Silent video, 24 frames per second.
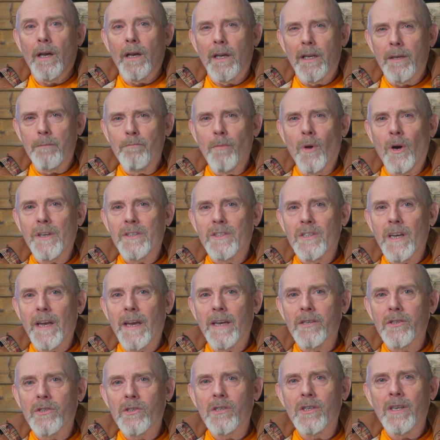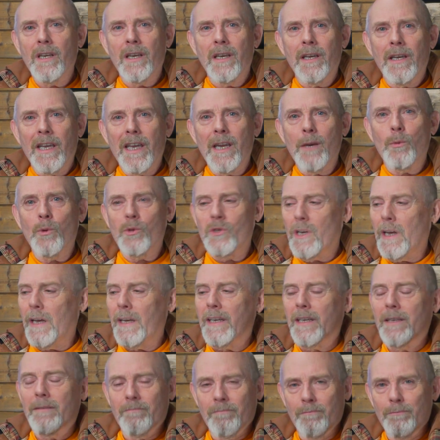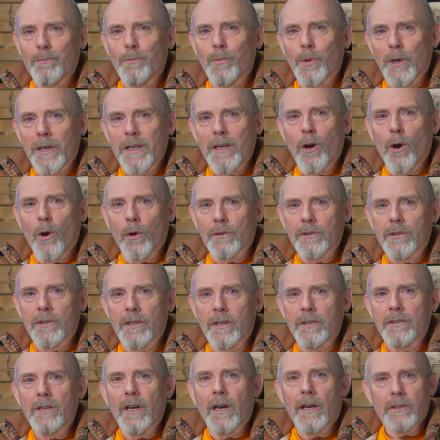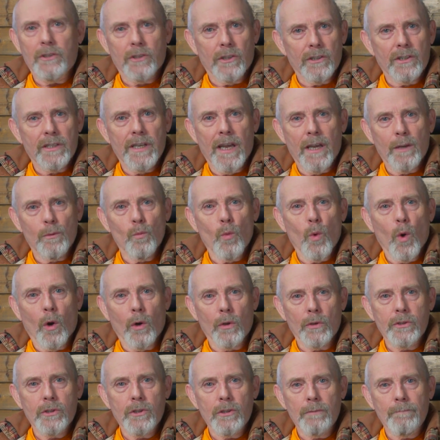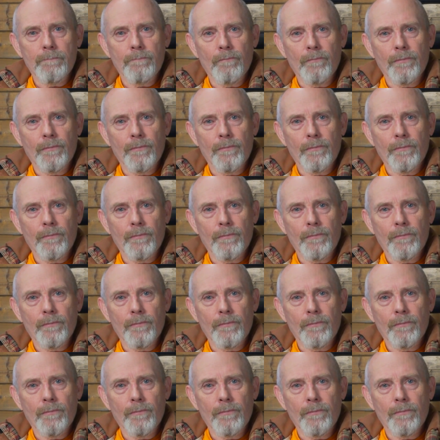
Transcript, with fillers: In my tests, it was getting pretty hot to the touch at 10 watts.